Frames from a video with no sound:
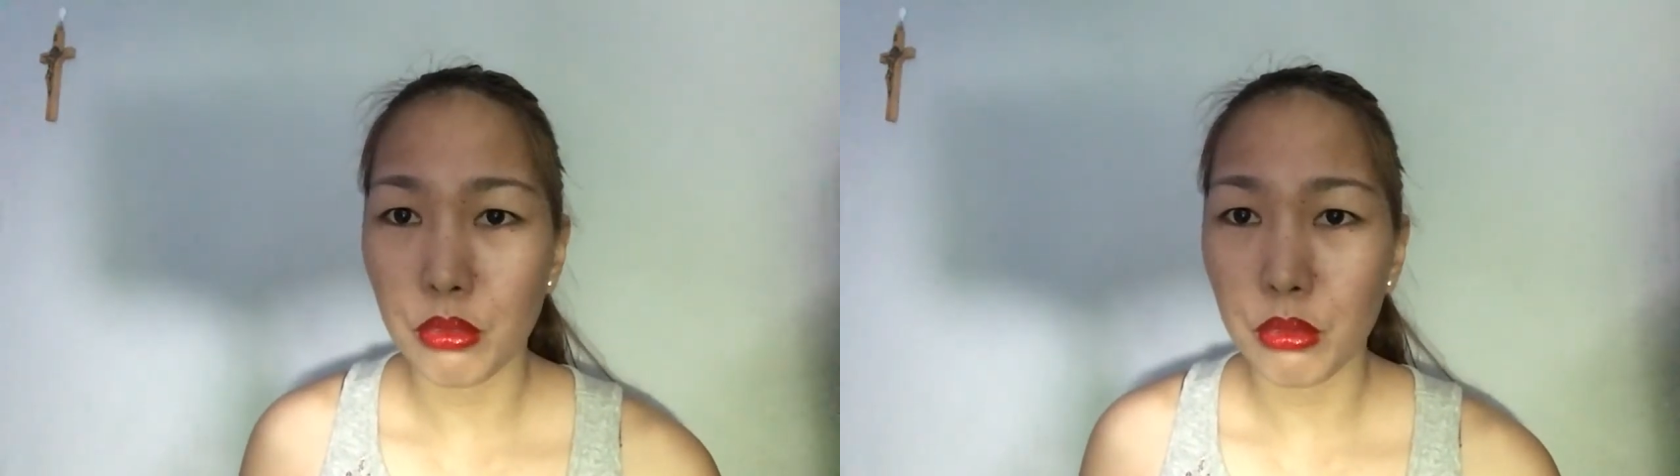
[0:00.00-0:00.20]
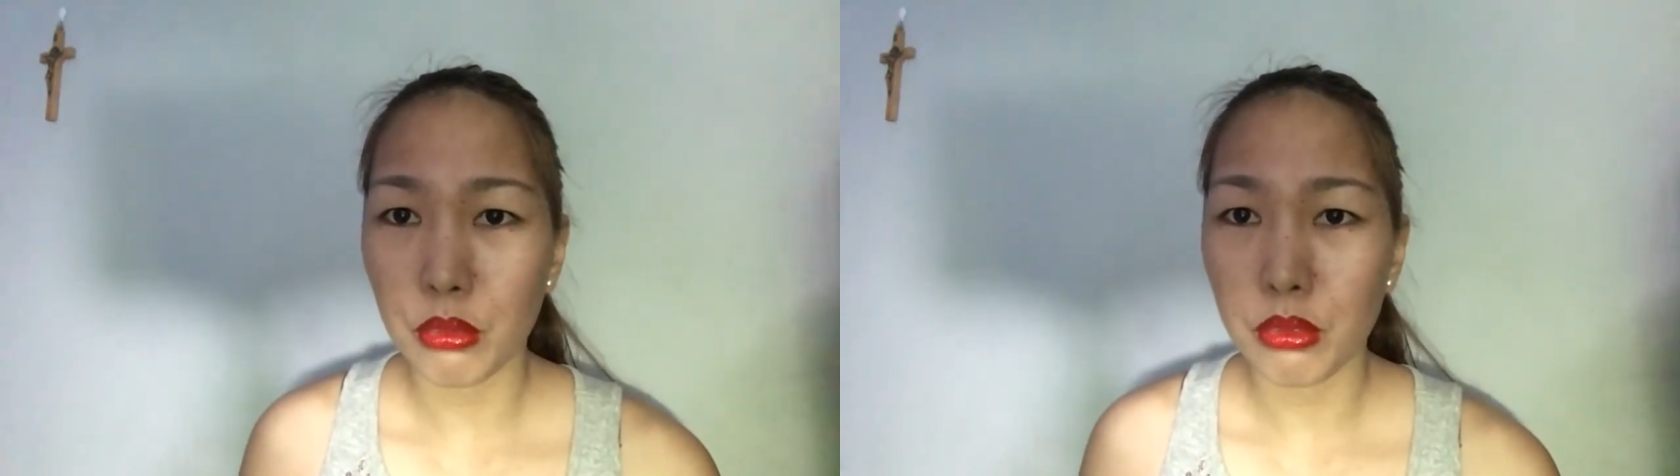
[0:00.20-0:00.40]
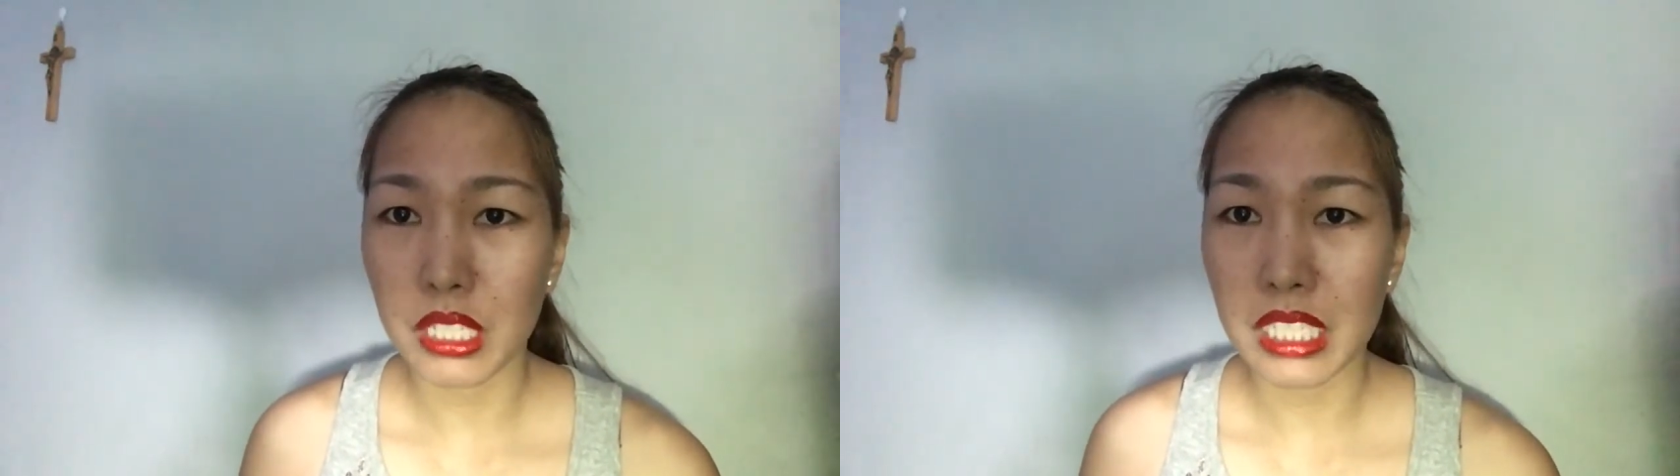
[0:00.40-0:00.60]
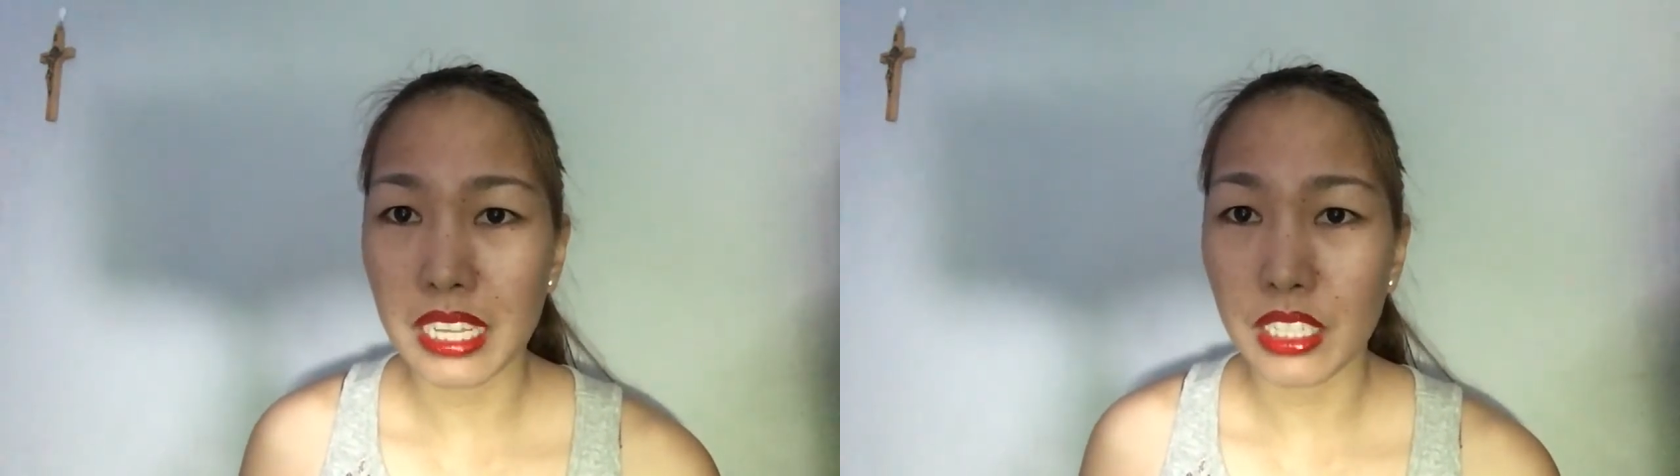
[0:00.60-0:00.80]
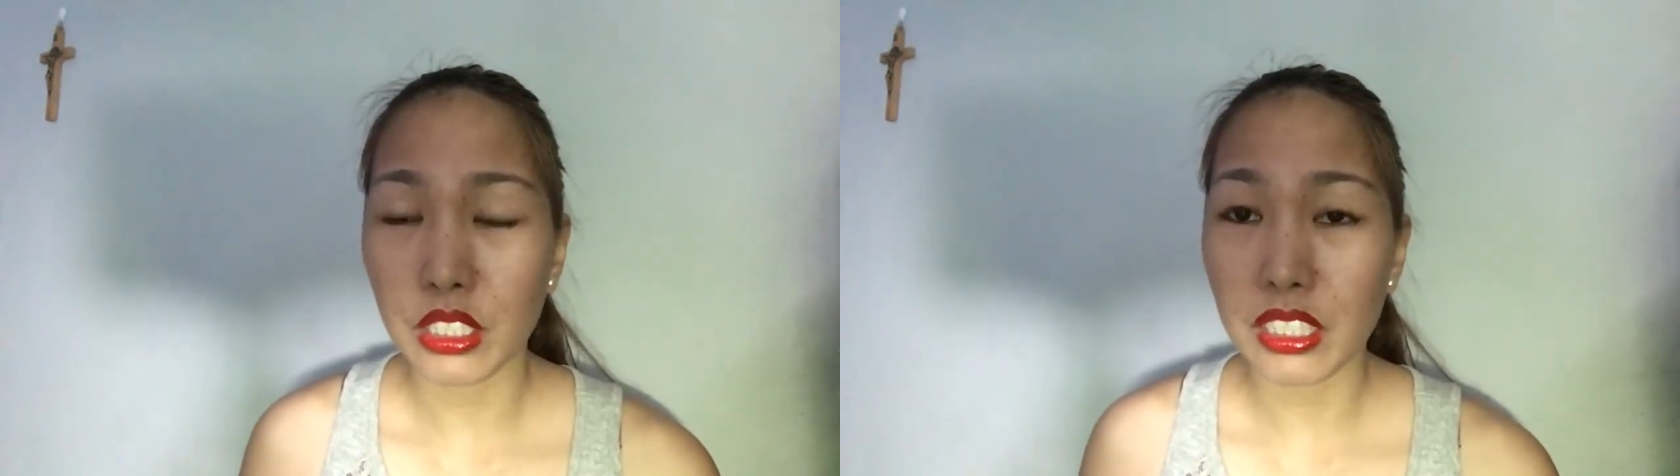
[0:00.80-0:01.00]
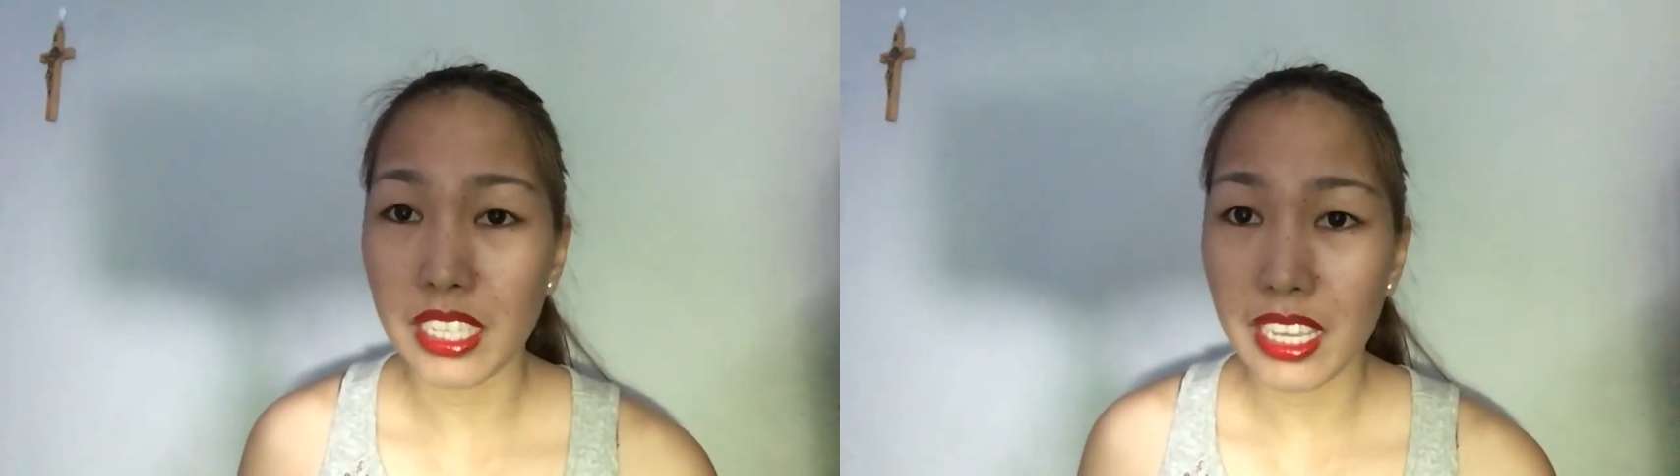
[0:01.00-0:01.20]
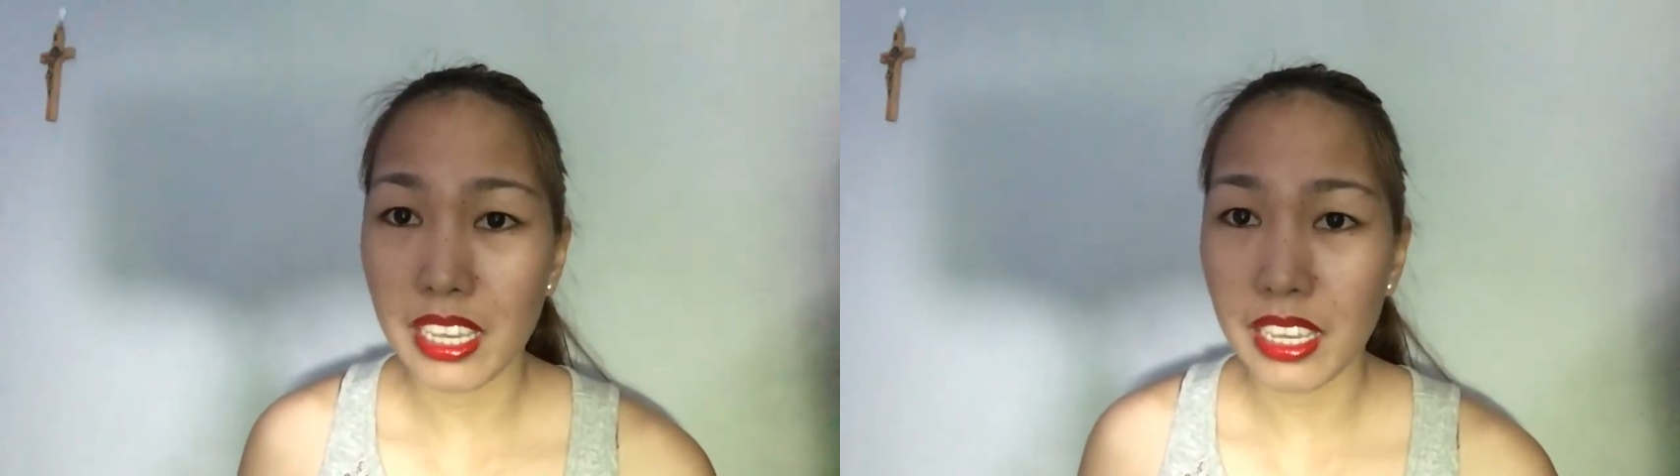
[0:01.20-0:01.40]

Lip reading: to decide to take